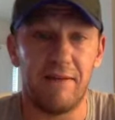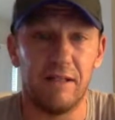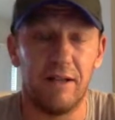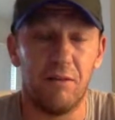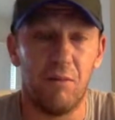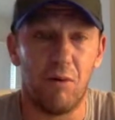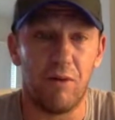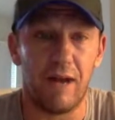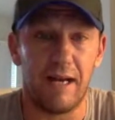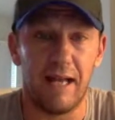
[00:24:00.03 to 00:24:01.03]
have a little more
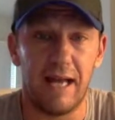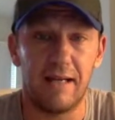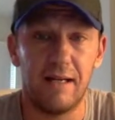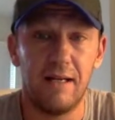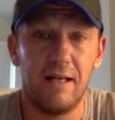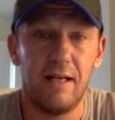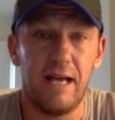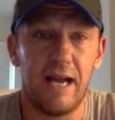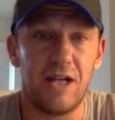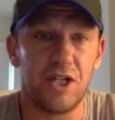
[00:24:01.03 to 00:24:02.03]
than I'd like.
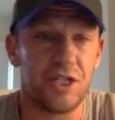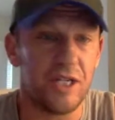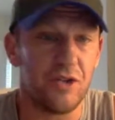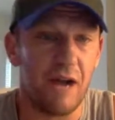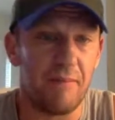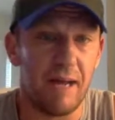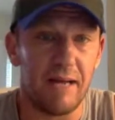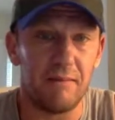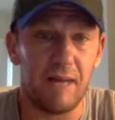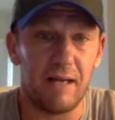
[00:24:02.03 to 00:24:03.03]
And I just did drop
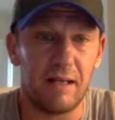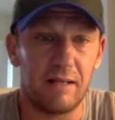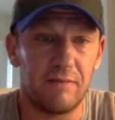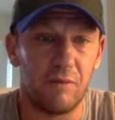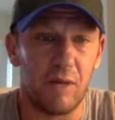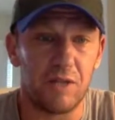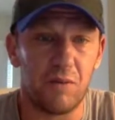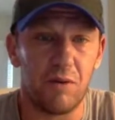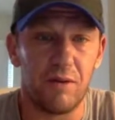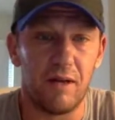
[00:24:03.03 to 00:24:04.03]
my for what it's
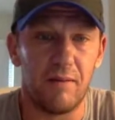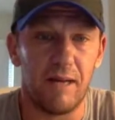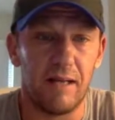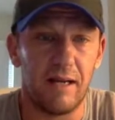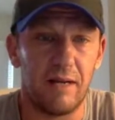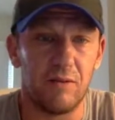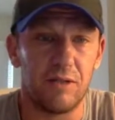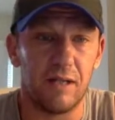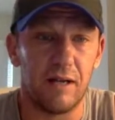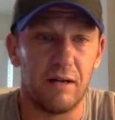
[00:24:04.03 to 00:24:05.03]
worth, my Clyde
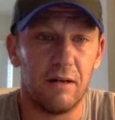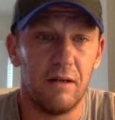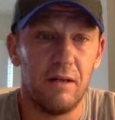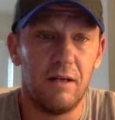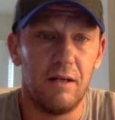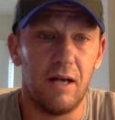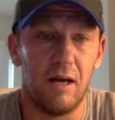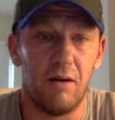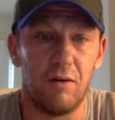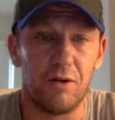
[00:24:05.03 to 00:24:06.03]
Edwards-Helaire
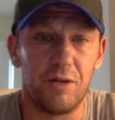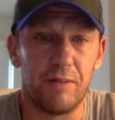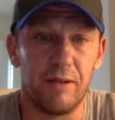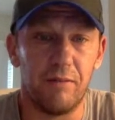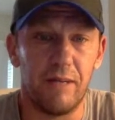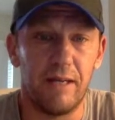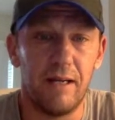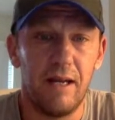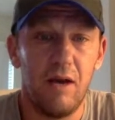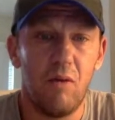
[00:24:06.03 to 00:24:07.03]
ownership a little bit.
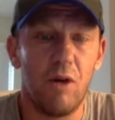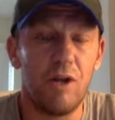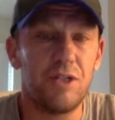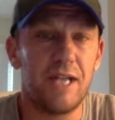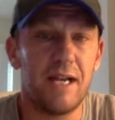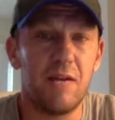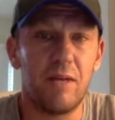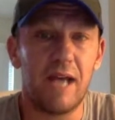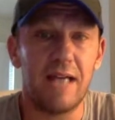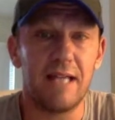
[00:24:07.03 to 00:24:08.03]
Where are you standing
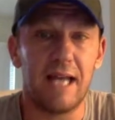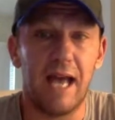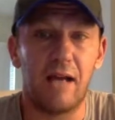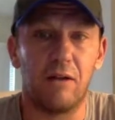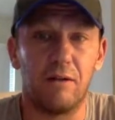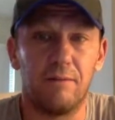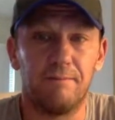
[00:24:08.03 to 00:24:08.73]
with guys like Eckler?